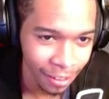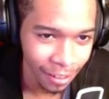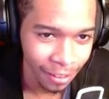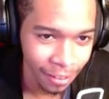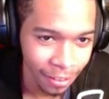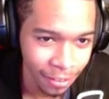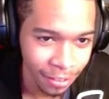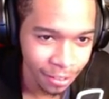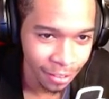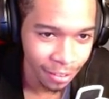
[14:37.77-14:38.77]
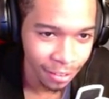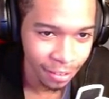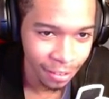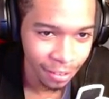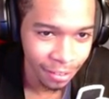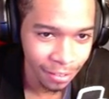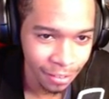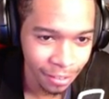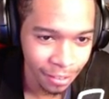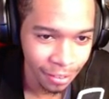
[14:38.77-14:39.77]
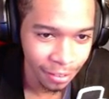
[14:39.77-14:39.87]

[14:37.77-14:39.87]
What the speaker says: No one is speaking in this clip.